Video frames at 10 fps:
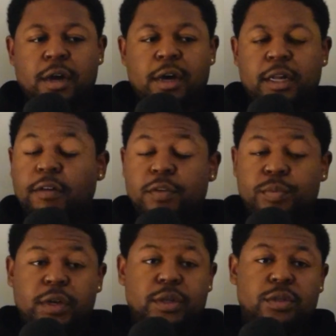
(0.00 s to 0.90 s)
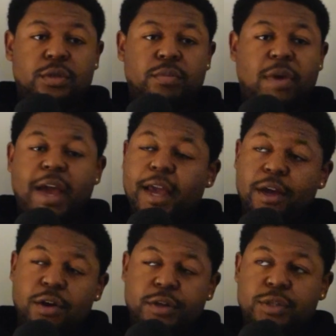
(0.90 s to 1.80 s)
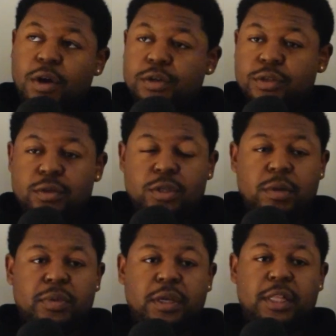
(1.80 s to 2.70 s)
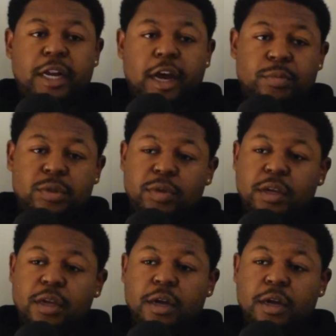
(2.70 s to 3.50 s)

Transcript: I love it because my anger is also something that helps me